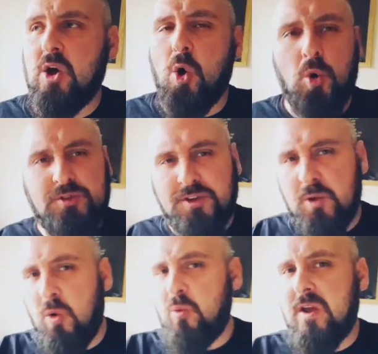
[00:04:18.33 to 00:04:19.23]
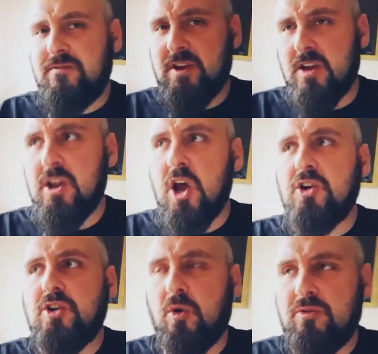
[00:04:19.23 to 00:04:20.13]
Or to do what we've done
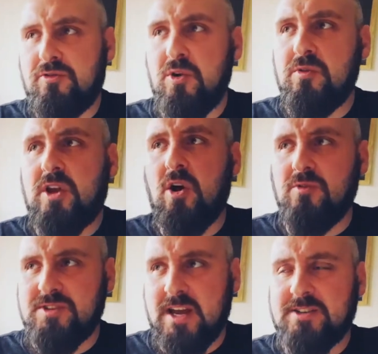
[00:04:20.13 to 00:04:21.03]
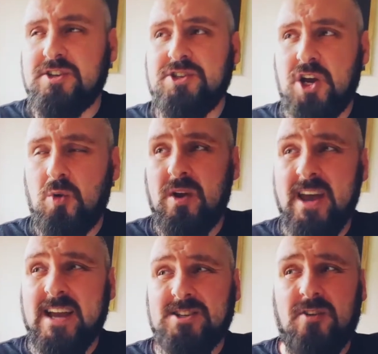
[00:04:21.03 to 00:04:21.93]
and gone through the context to show
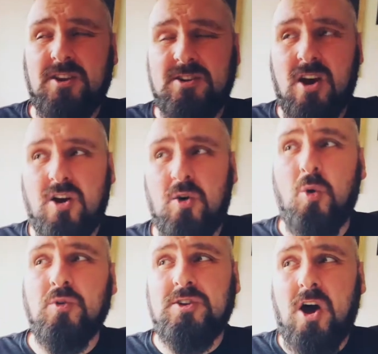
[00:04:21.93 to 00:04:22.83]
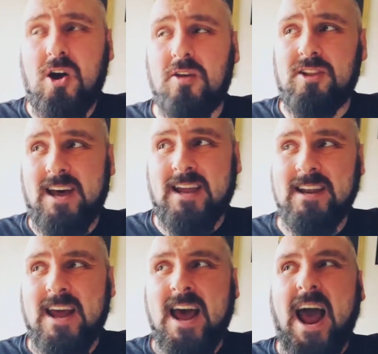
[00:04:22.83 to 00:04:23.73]
it's either Dark or Darketh Lane
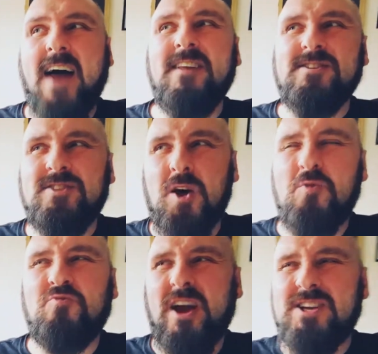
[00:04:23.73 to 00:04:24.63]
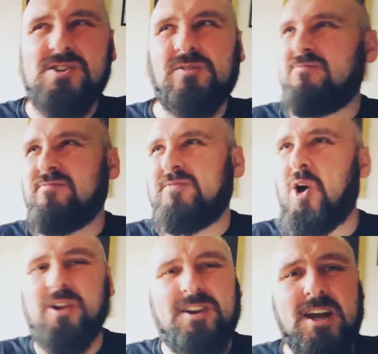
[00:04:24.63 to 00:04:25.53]
and there's no racial
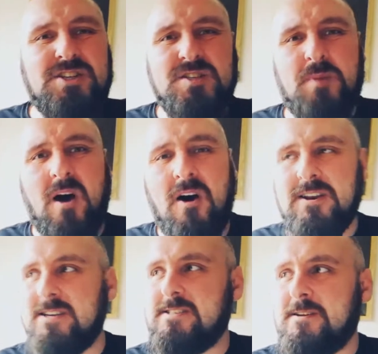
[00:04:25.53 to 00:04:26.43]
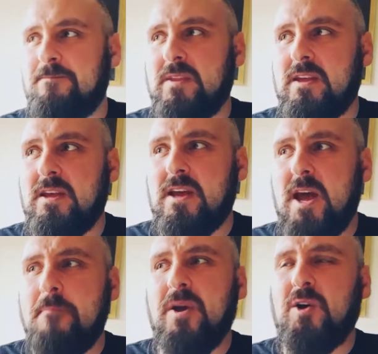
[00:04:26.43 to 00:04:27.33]
connotations behind it.
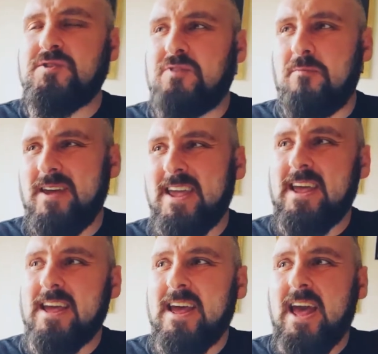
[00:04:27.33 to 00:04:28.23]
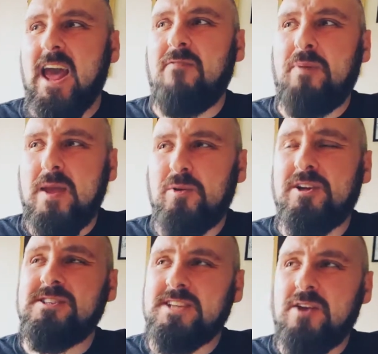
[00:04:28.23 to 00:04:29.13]
Because for me, if people
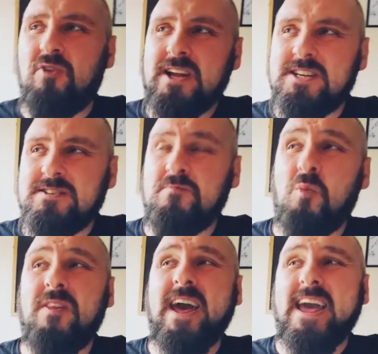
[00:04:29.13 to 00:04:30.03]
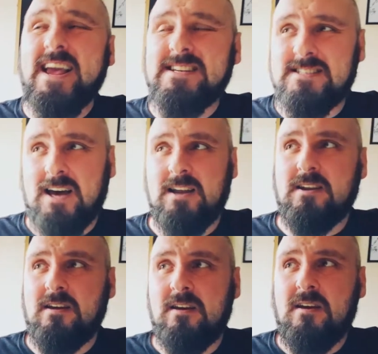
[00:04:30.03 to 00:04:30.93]
can see racism where there is none,
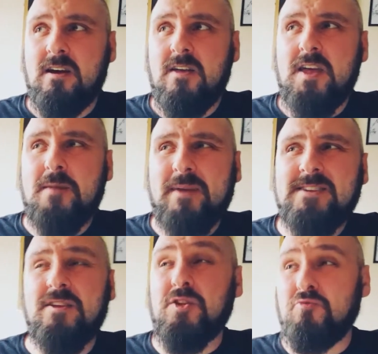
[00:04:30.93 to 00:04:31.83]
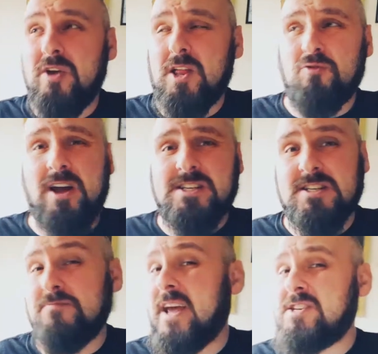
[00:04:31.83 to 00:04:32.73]
then it means that the real
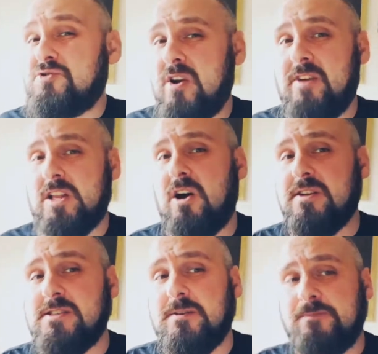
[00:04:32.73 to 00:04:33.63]
racism gets trivialised.